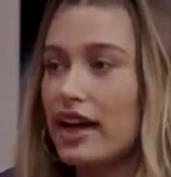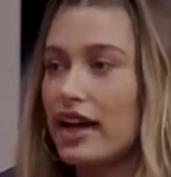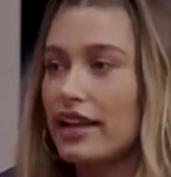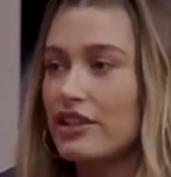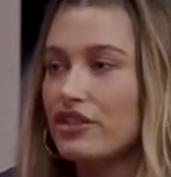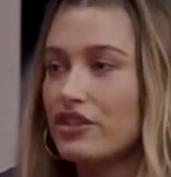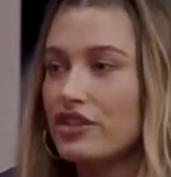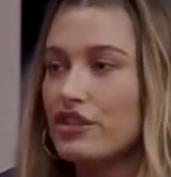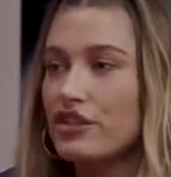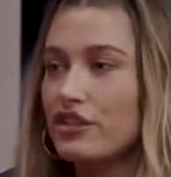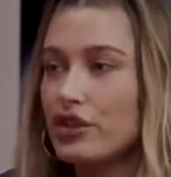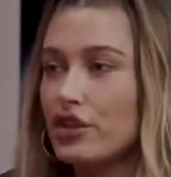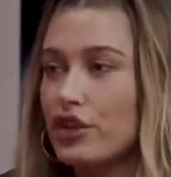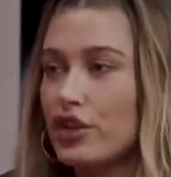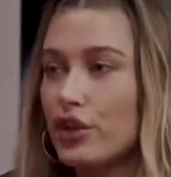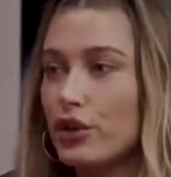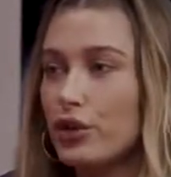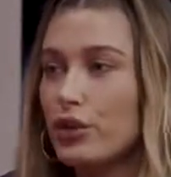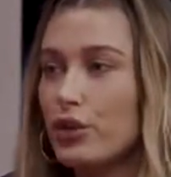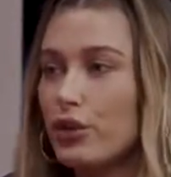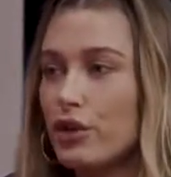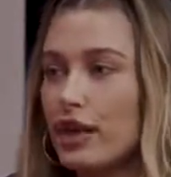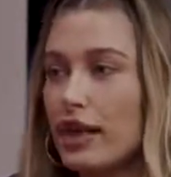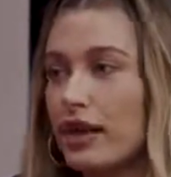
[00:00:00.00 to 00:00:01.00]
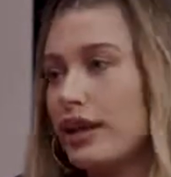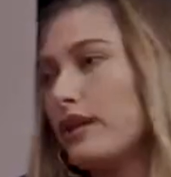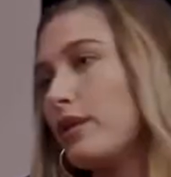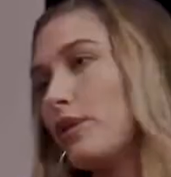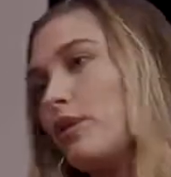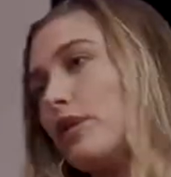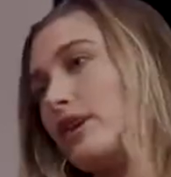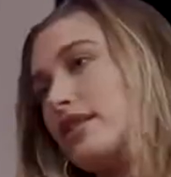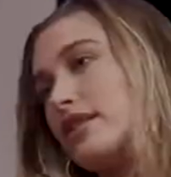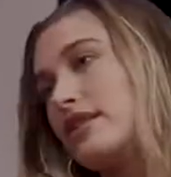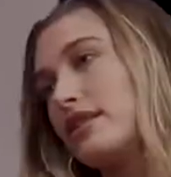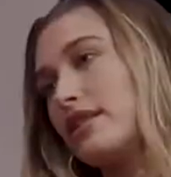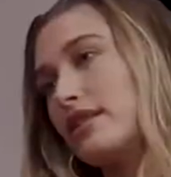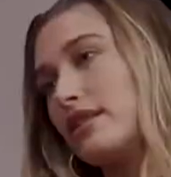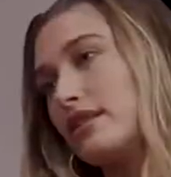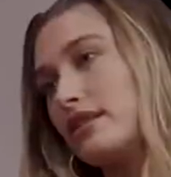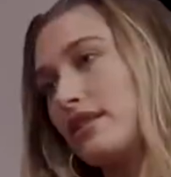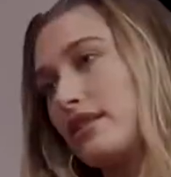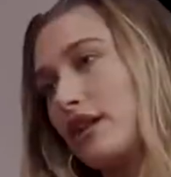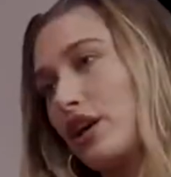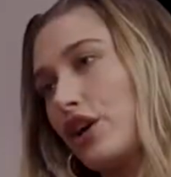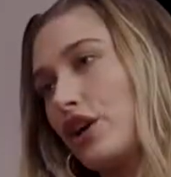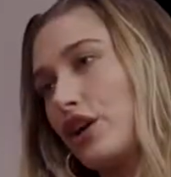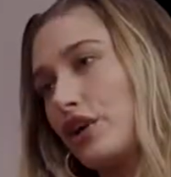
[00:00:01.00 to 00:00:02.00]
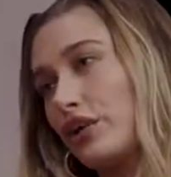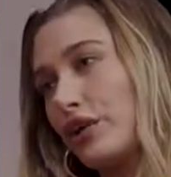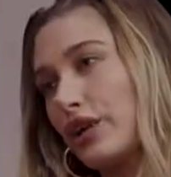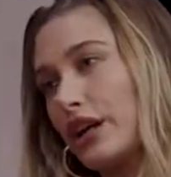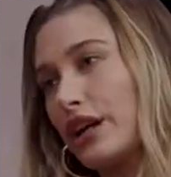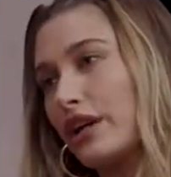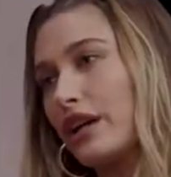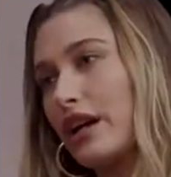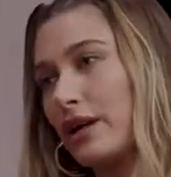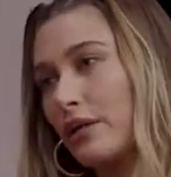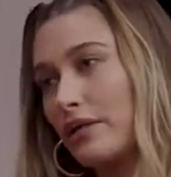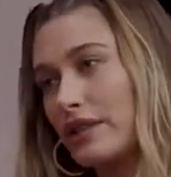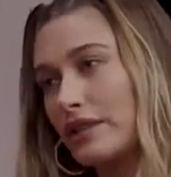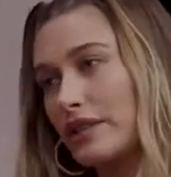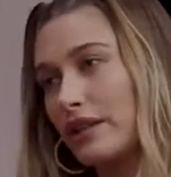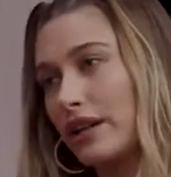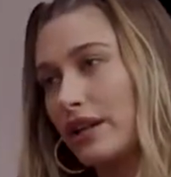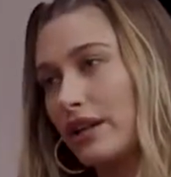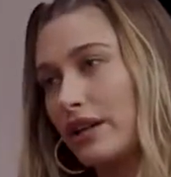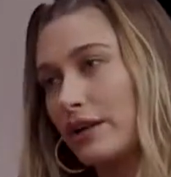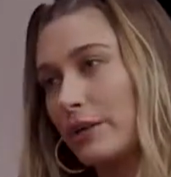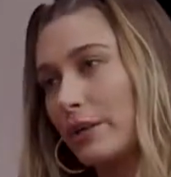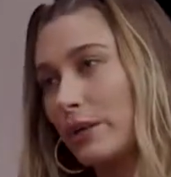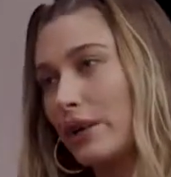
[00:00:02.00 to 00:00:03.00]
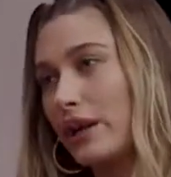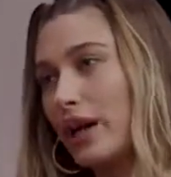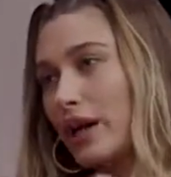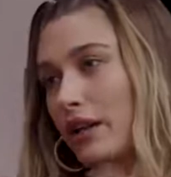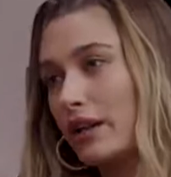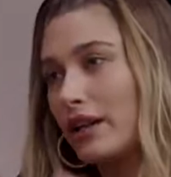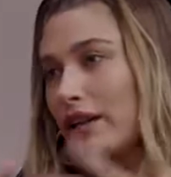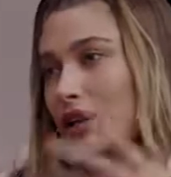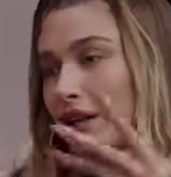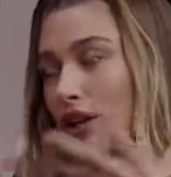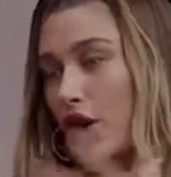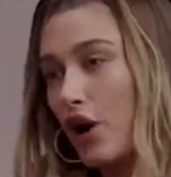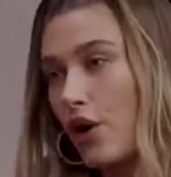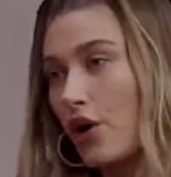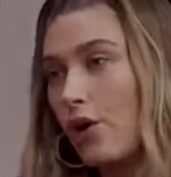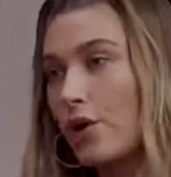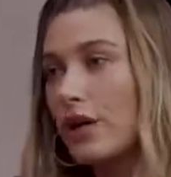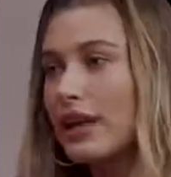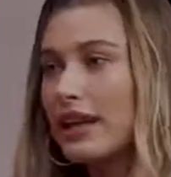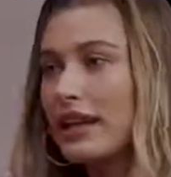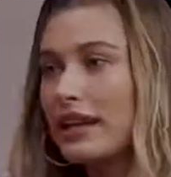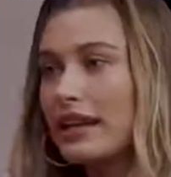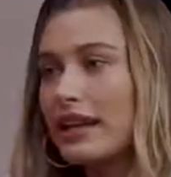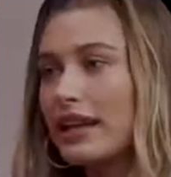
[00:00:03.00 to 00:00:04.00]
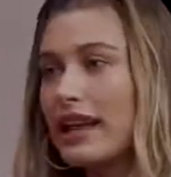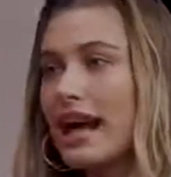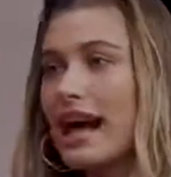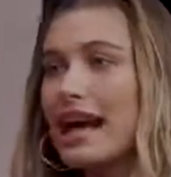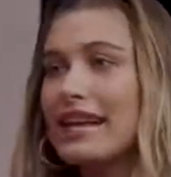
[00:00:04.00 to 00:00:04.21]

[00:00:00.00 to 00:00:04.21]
I just knew that it wasn't the career I was gonna go in.